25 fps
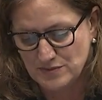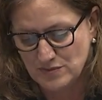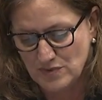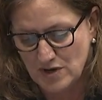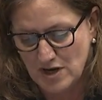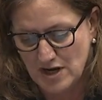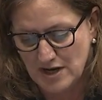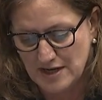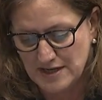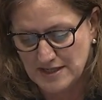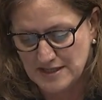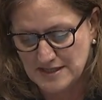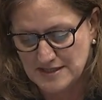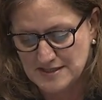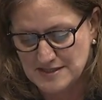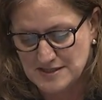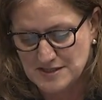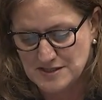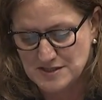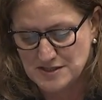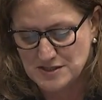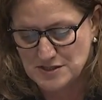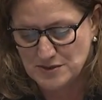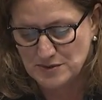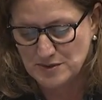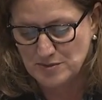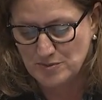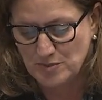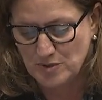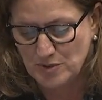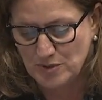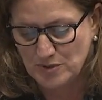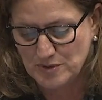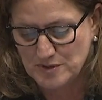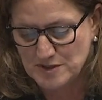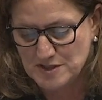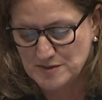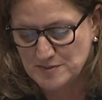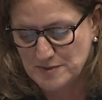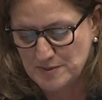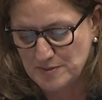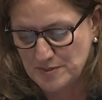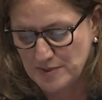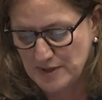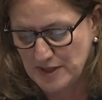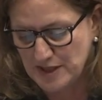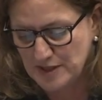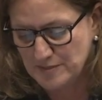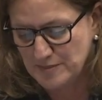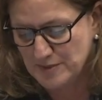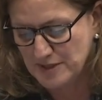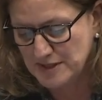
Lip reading: right is just too important to be plagued